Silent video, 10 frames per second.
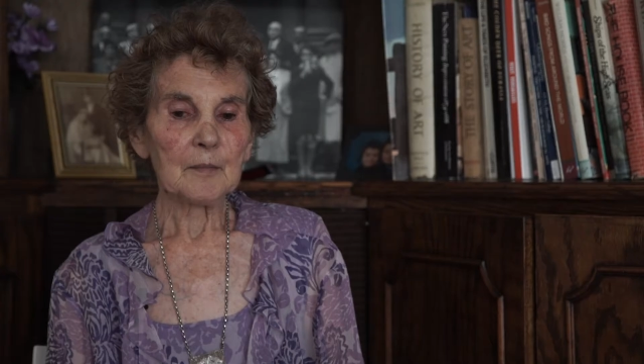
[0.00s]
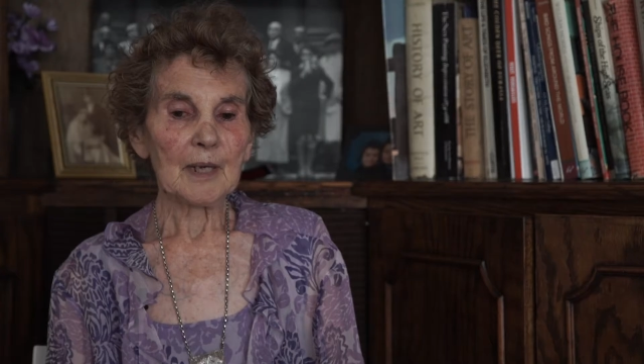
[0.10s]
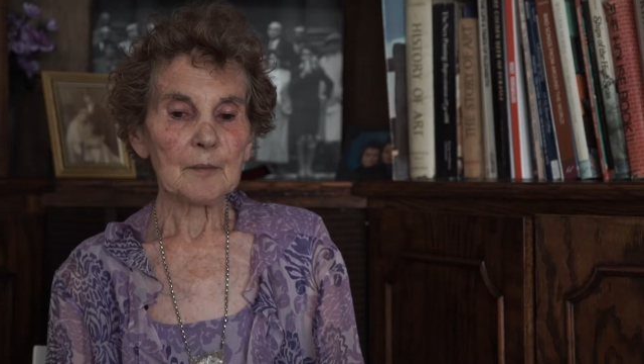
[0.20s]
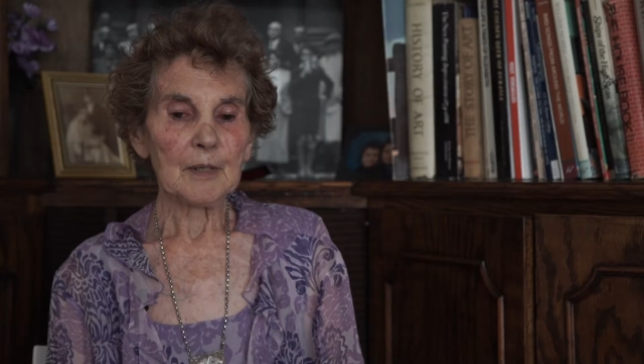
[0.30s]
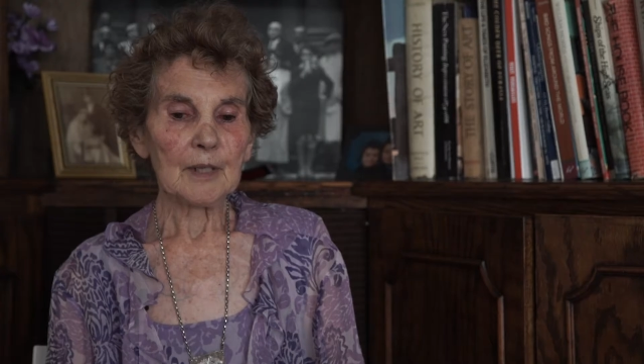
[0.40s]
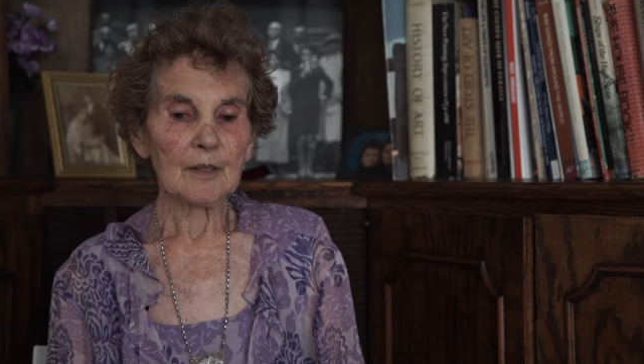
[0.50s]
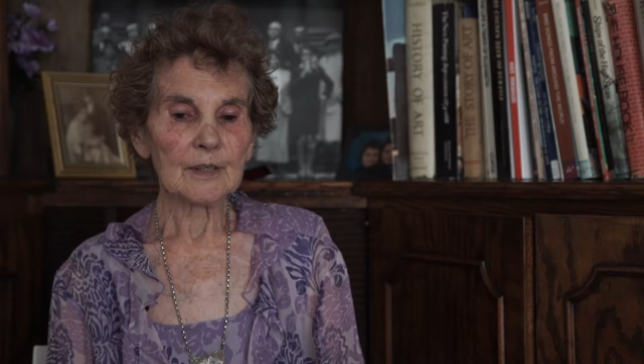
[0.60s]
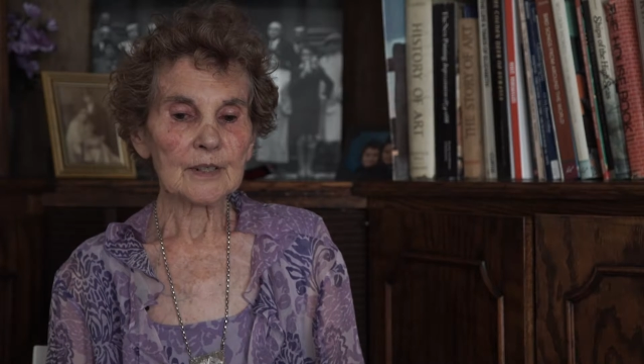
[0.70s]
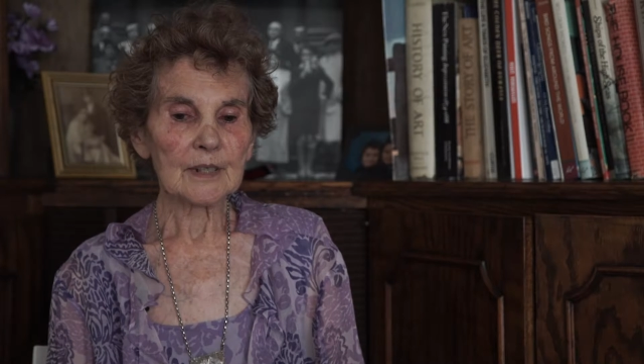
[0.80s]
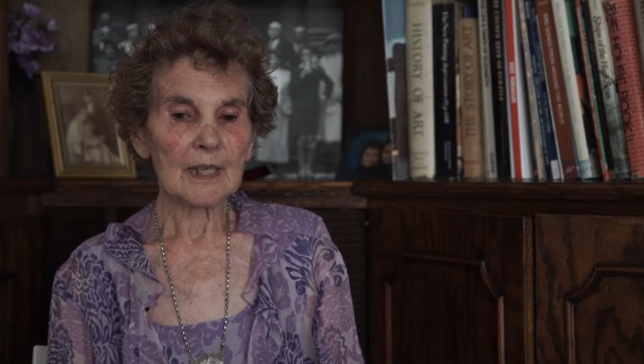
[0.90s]
my
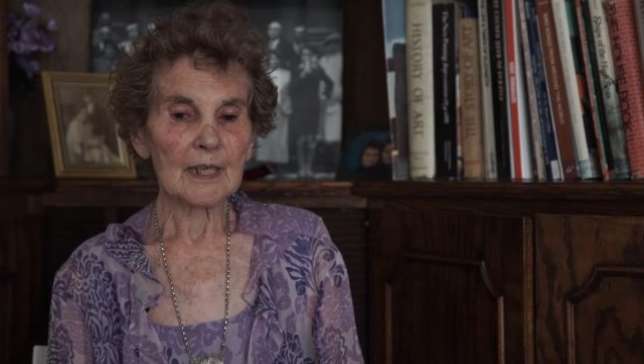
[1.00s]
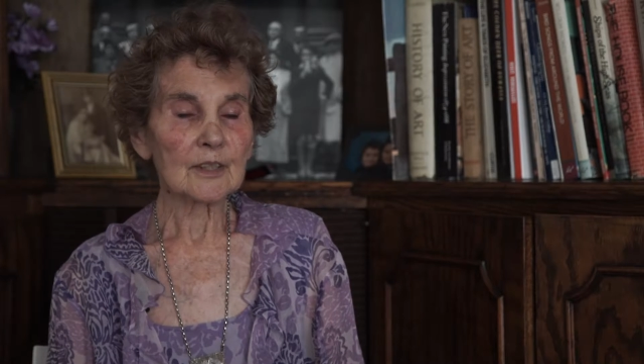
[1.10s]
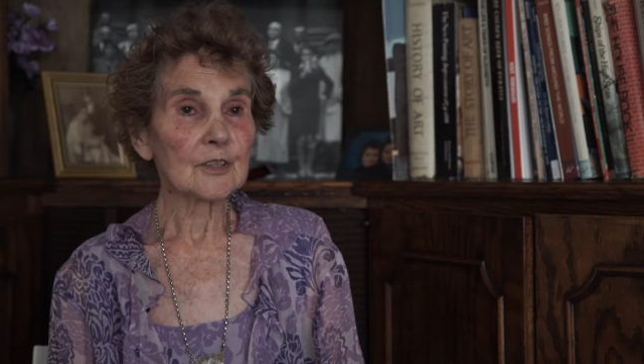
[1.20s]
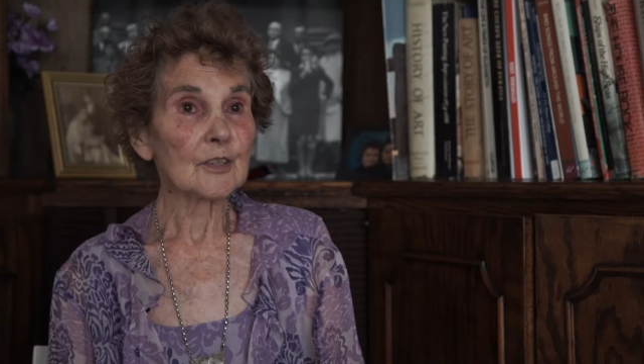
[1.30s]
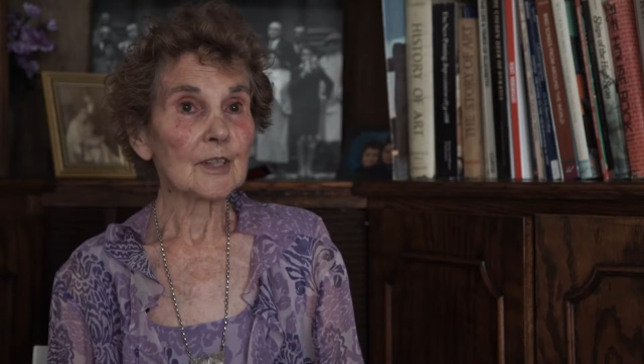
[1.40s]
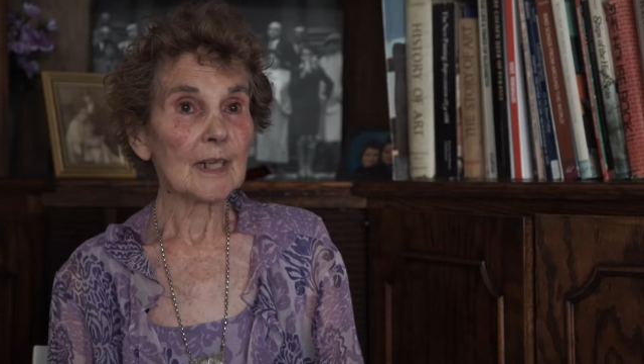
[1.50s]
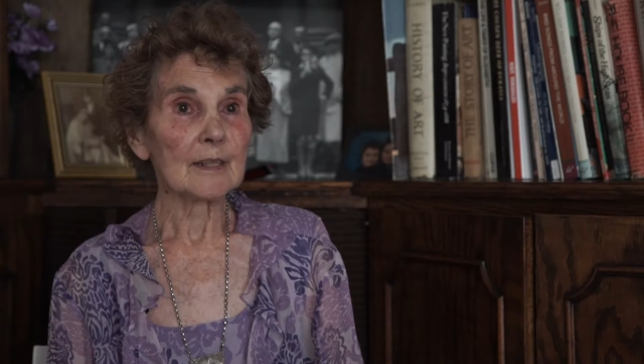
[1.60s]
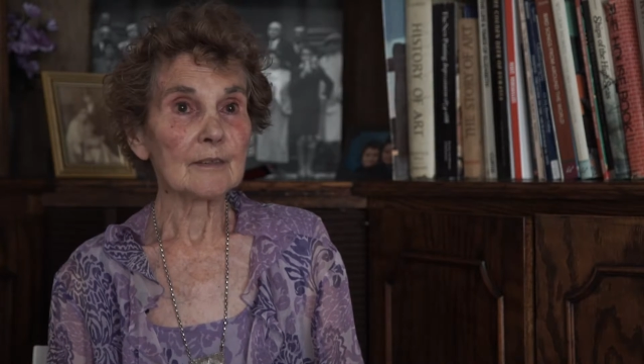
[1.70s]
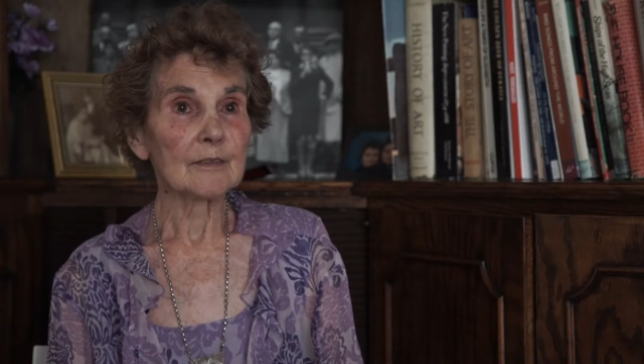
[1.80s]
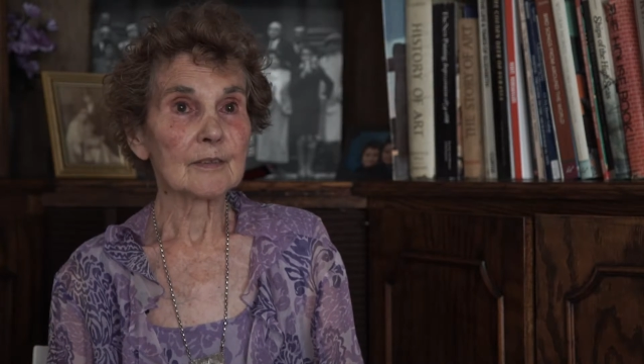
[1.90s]
parents had a good
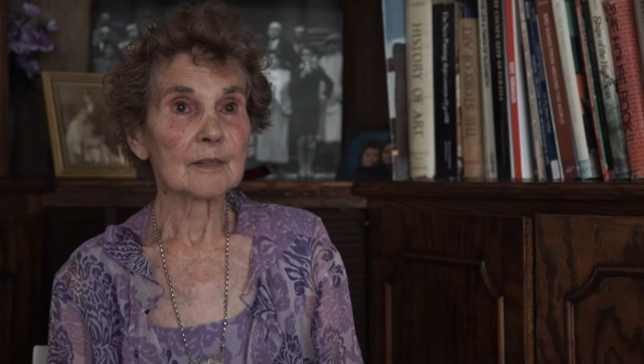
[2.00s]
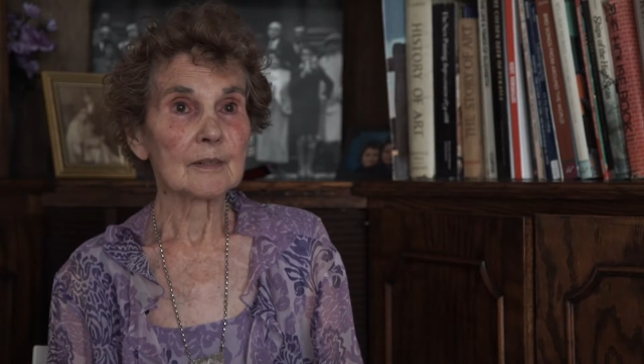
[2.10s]
life.